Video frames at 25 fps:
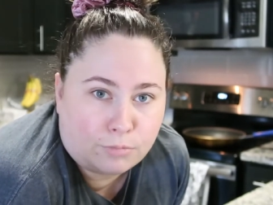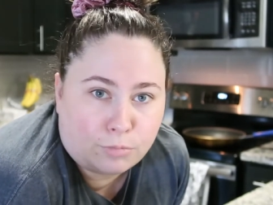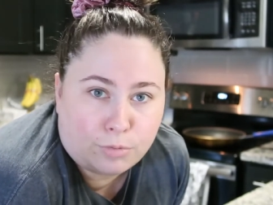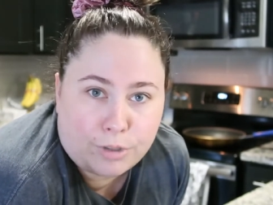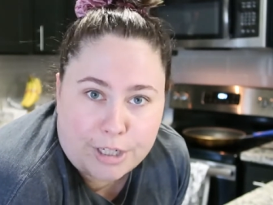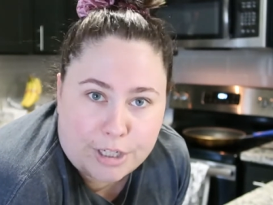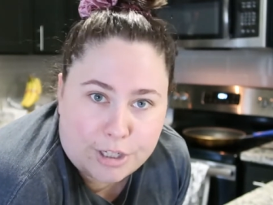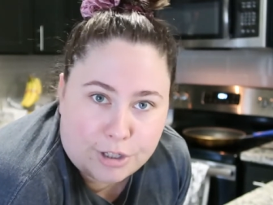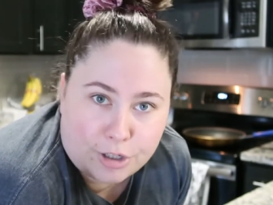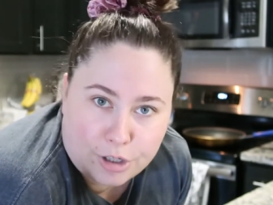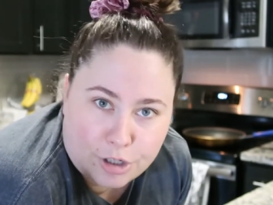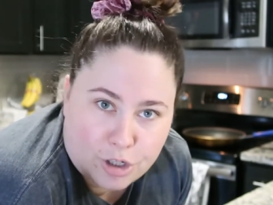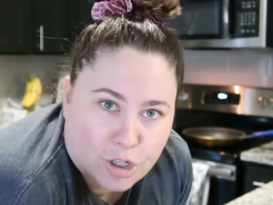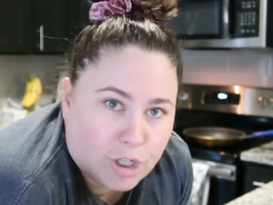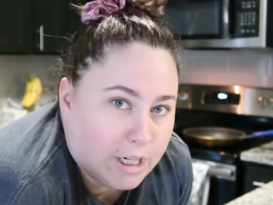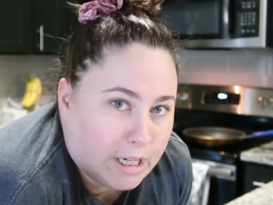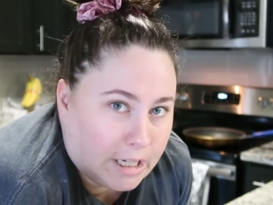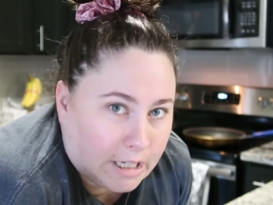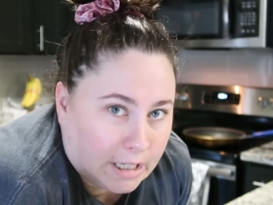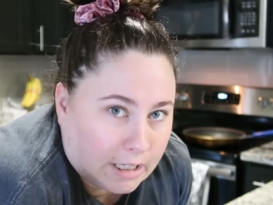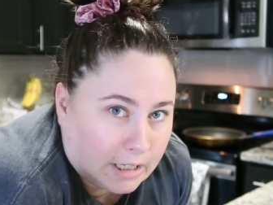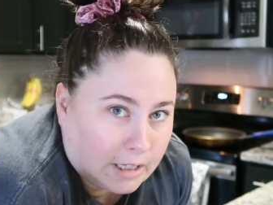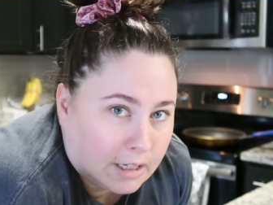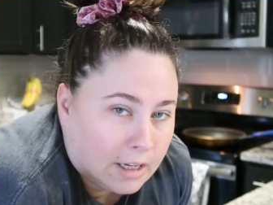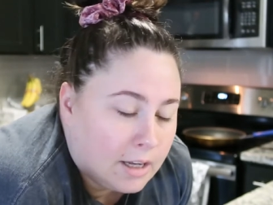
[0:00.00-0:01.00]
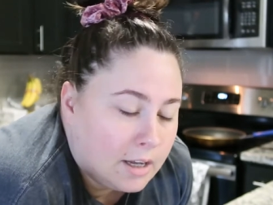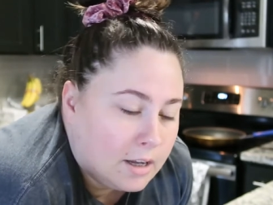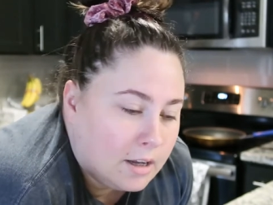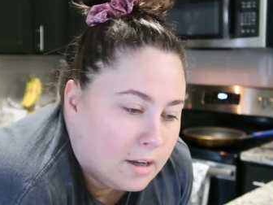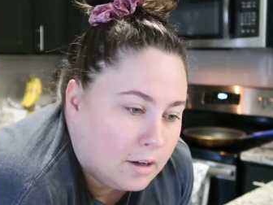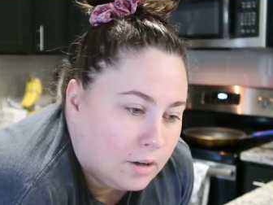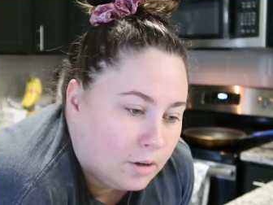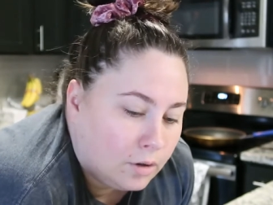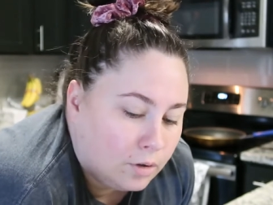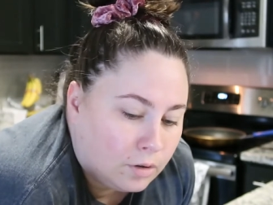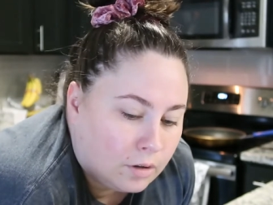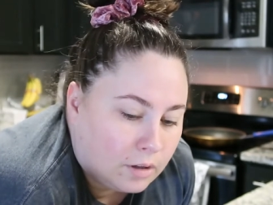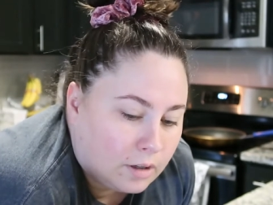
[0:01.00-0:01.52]
researching,
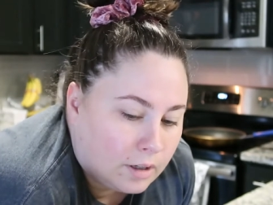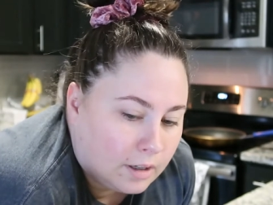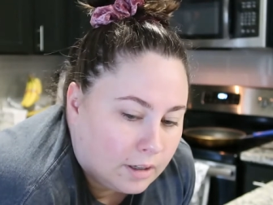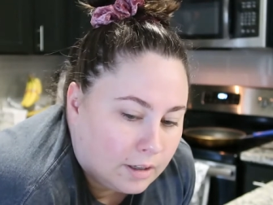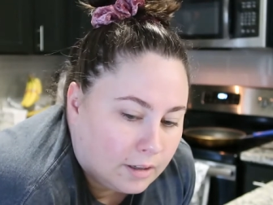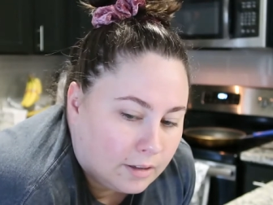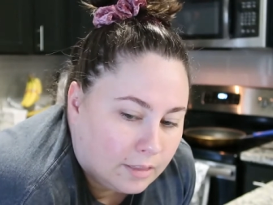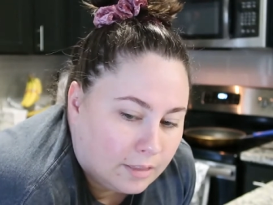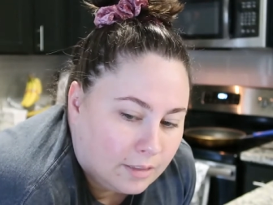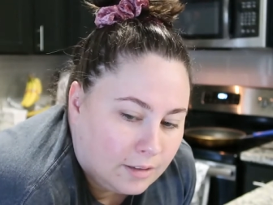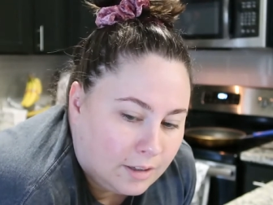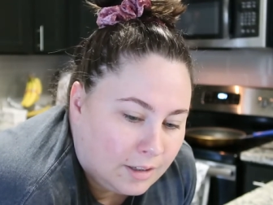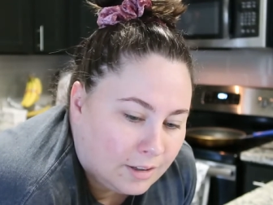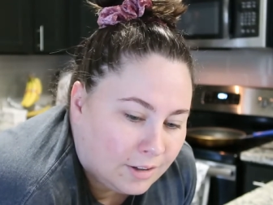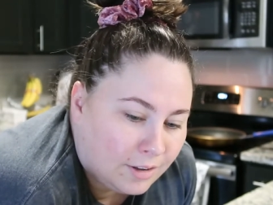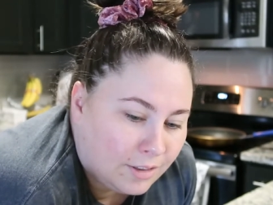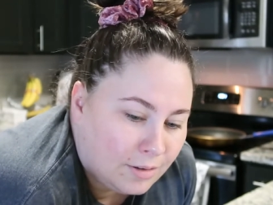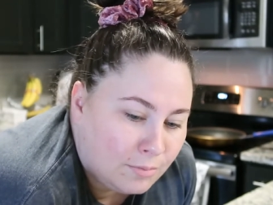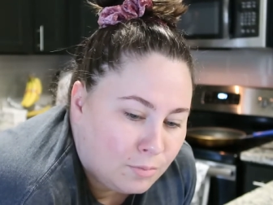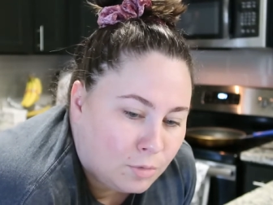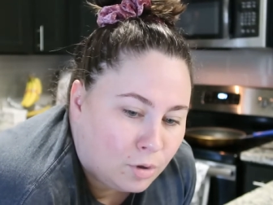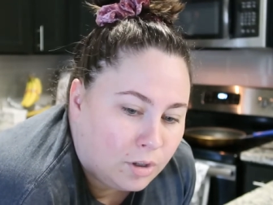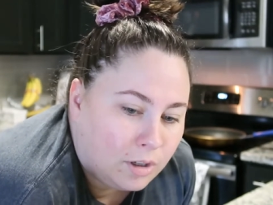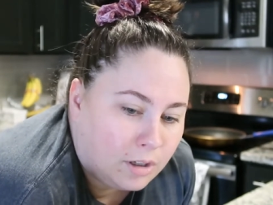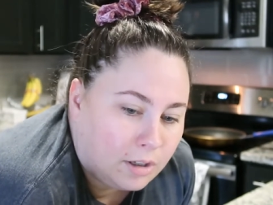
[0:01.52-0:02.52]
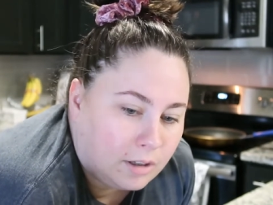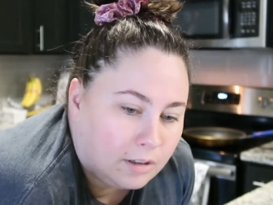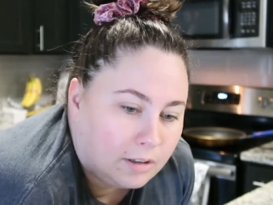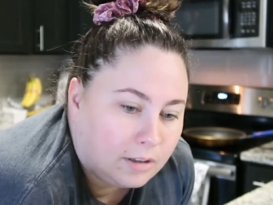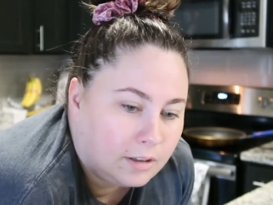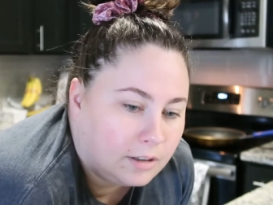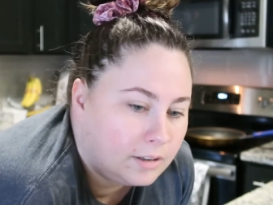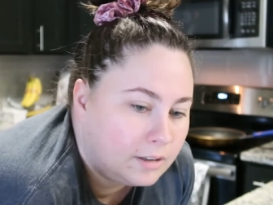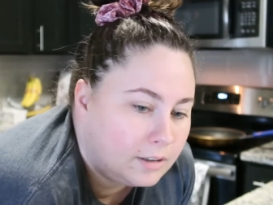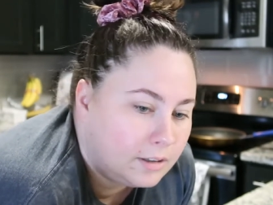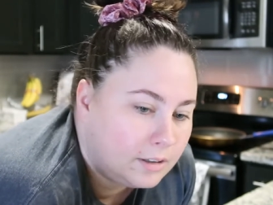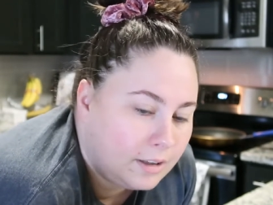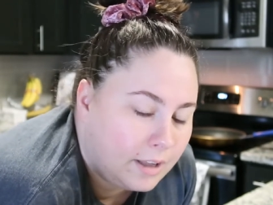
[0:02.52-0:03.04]
or you know, the more
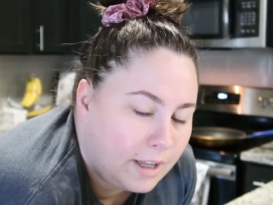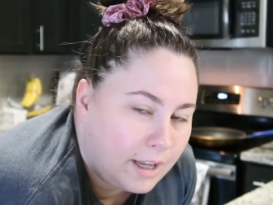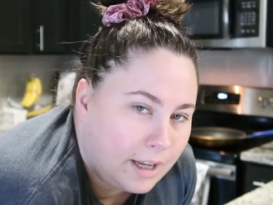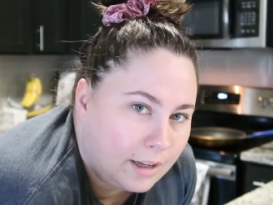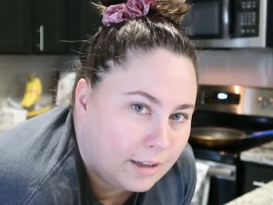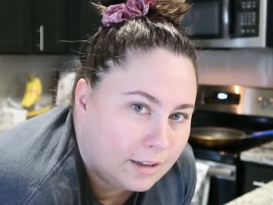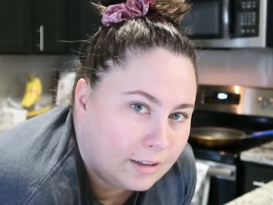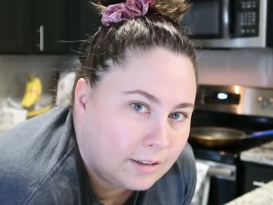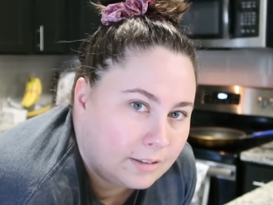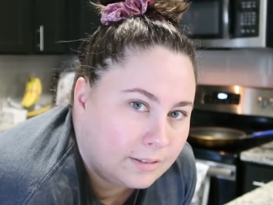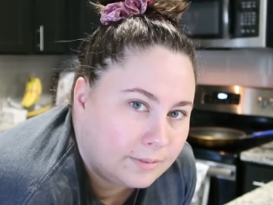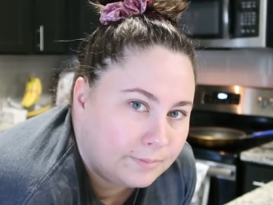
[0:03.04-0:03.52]
like